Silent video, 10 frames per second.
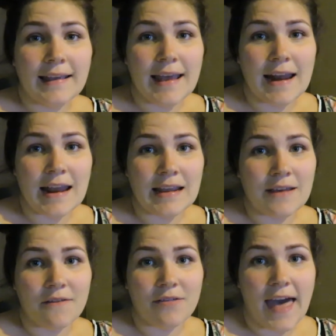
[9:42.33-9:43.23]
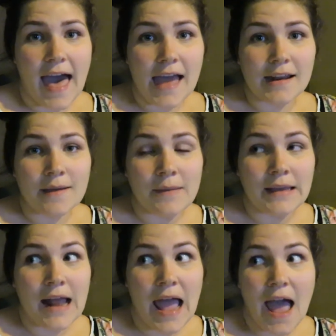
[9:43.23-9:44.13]
get any of that. I
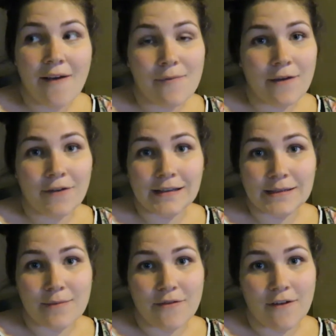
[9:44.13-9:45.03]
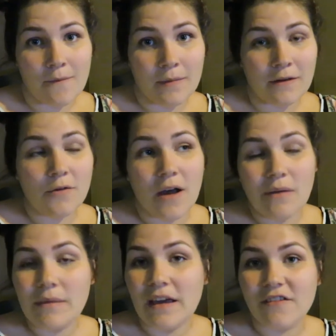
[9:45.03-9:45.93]
mean, I have my friends and my family who
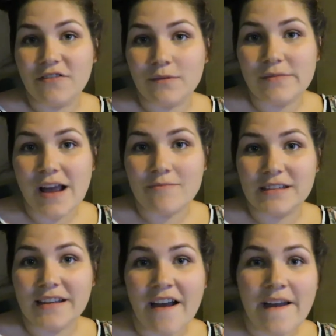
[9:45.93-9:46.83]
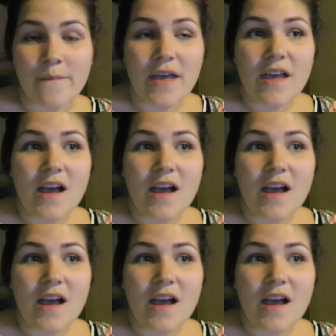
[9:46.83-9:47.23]
help me out from time to time,